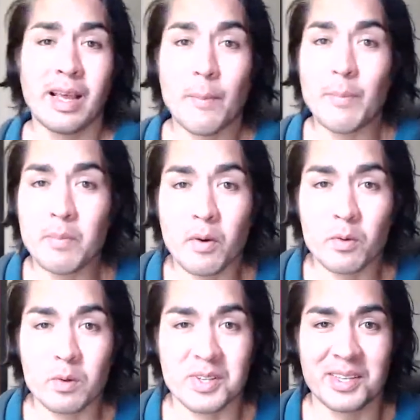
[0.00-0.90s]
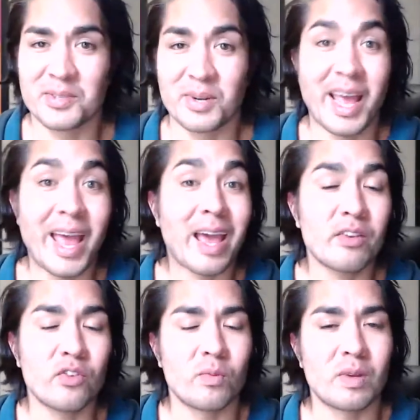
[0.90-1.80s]
I bent my rules on this one. I
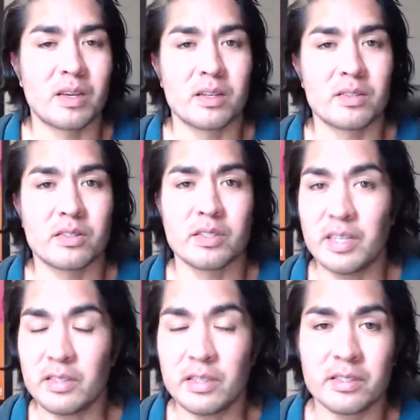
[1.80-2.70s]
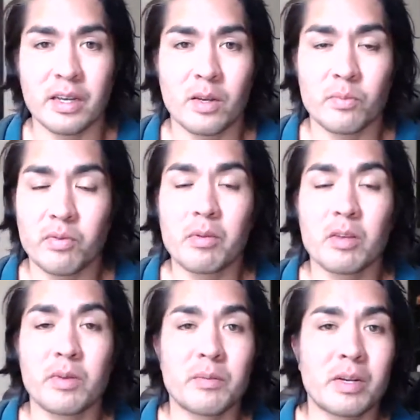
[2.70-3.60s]
had to because it's an easy sell. Probably
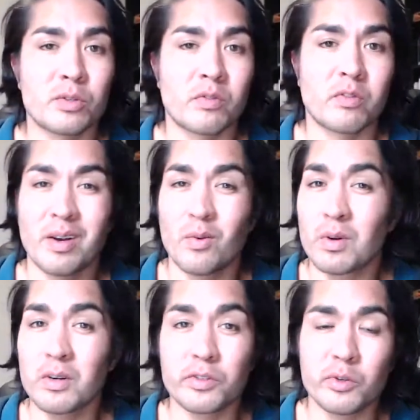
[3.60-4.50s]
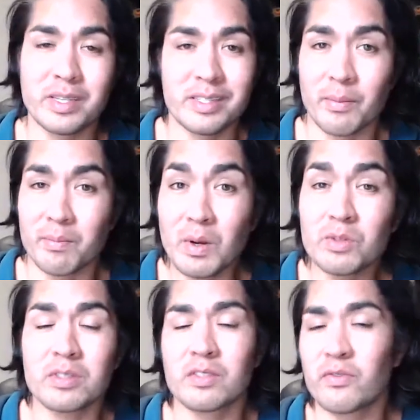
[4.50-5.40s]
be in my store for about one or two weeks at
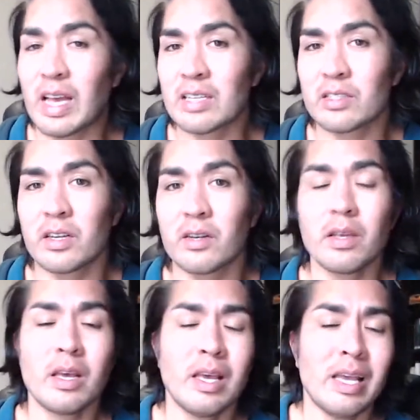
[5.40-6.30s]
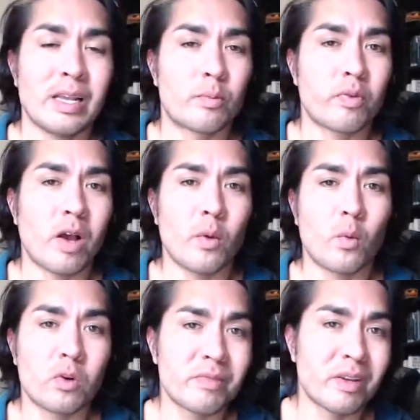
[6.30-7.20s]
most. It's a fast sell. It'll probably
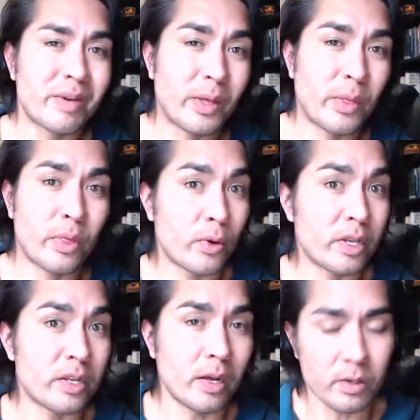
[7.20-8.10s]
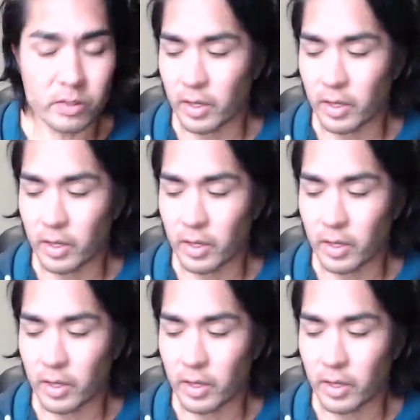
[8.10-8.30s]
award me about thirty dollars.